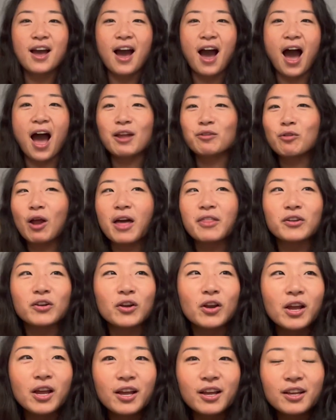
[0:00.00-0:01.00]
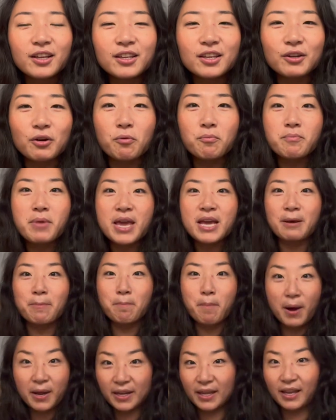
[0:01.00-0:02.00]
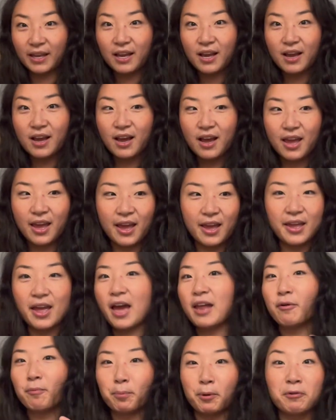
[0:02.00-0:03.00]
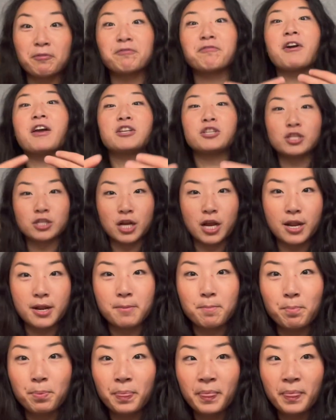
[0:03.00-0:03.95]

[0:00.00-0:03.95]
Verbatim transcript: I'd rather, you know, make money at a profession